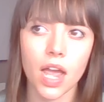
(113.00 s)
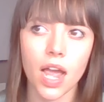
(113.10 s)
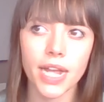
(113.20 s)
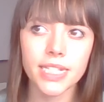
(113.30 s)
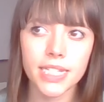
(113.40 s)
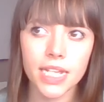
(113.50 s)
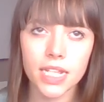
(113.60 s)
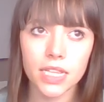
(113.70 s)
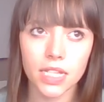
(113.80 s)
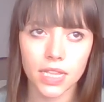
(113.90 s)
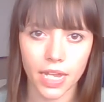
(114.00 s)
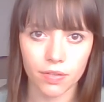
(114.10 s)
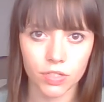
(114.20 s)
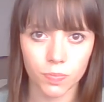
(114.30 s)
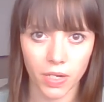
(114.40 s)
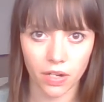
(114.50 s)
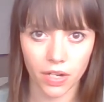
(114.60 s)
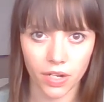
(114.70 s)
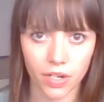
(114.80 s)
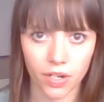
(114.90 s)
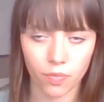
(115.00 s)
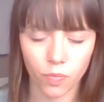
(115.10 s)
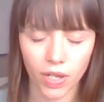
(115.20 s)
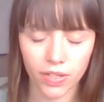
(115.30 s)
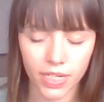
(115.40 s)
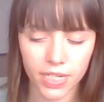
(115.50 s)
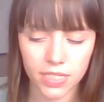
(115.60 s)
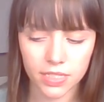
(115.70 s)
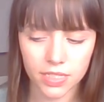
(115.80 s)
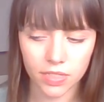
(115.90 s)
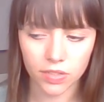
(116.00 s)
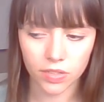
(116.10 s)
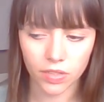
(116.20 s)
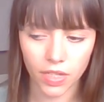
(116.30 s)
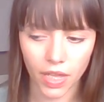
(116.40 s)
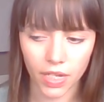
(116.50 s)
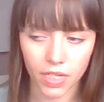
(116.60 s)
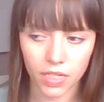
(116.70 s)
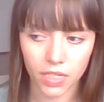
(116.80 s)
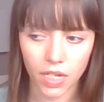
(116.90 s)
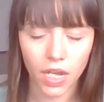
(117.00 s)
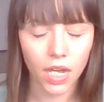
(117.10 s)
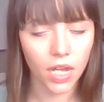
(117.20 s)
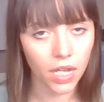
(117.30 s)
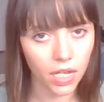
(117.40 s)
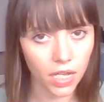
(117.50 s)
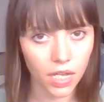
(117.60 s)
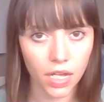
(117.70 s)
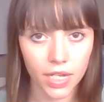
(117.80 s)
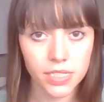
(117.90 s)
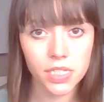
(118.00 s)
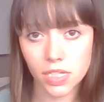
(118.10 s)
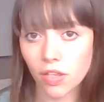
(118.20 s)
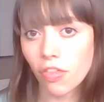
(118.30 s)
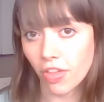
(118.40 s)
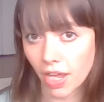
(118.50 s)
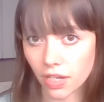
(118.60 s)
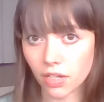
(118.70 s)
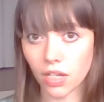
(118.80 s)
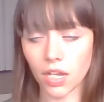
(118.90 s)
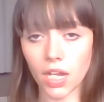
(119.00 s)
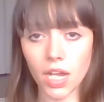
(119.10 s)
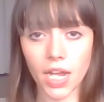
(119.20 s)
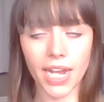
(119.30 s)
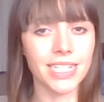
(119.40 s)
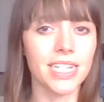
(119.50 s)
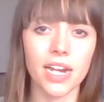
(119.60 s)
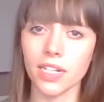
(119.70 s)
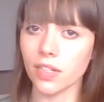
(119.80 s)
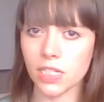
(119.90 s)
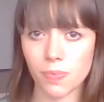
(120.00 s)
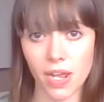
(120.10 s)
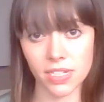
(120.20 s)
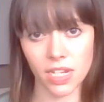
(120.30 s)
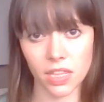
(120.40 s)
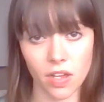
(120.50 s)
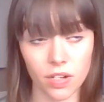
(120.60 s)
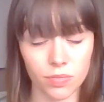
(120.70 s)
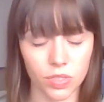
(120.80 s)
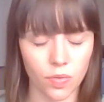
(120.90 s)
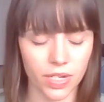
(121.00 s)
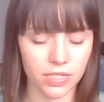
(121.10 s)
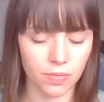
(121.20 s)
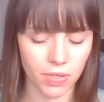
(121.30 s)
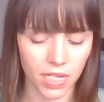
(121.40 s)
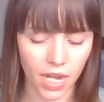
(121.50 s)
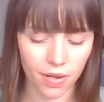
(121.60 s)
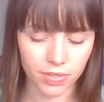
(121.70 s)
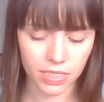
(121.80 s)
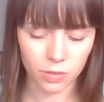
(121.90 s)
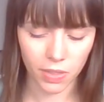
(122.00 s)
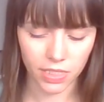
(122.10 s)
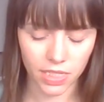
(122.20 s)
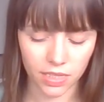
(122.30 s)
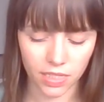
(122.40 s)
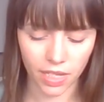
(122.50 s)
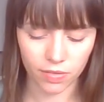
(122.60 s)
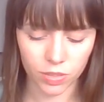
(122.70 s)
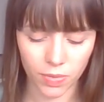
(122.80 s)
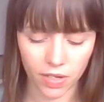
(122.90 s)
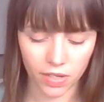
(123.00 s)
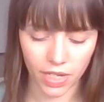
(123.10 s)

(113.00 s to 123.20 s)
I'd say that the language barrier, while it is still, like, it's still a thing, it's not nearly as bad as I thought it was going to be. I was expecting the language barrier,